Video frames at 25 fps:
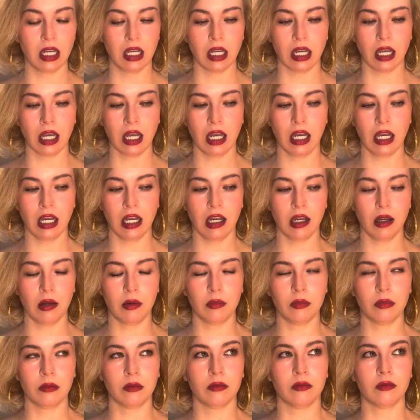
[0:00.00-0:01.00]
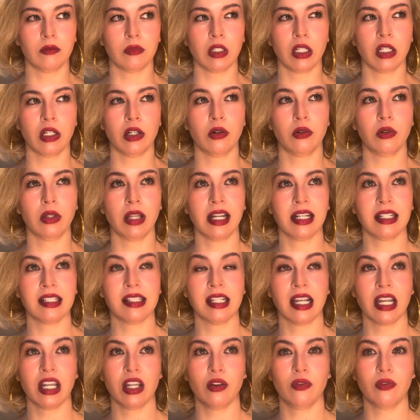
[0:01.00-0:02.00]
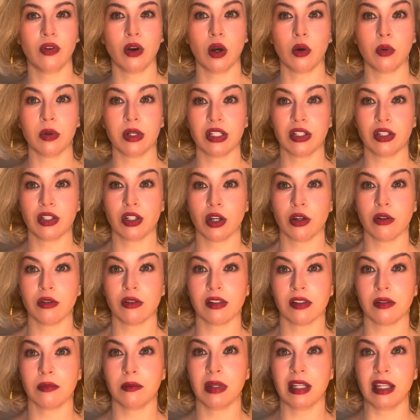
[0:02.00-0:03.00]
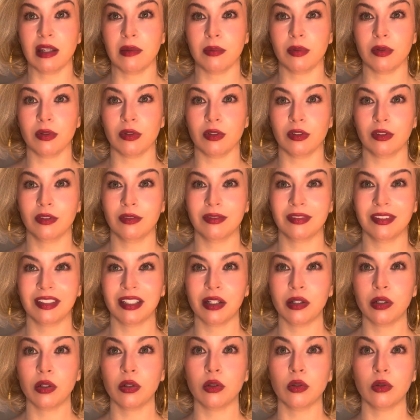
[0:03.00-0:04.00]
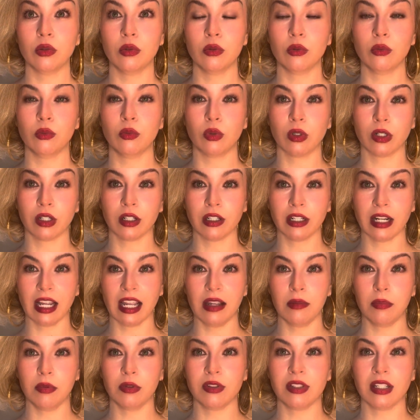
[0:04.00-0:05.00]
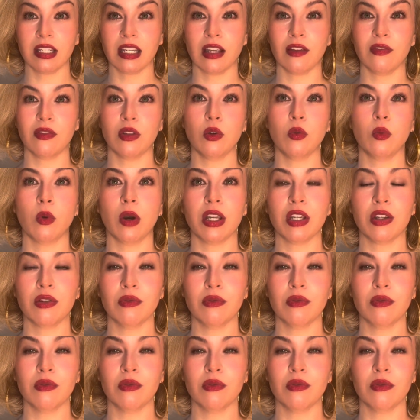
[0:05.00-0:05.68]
like say you've always chosen people who weren't able to give you what you